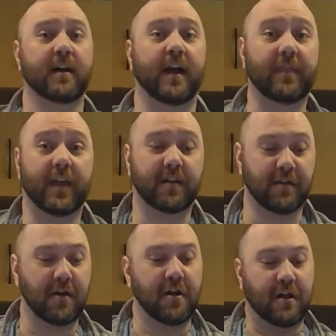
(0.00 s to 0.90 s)
and
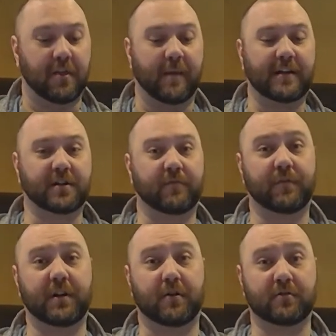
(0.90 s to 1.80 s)
then the magic of
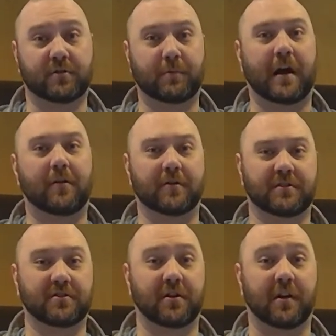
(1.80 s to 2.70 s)
videos, 3 hours
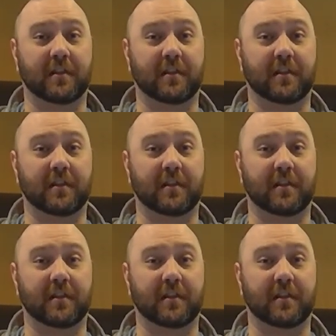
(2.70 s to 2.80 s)
is going to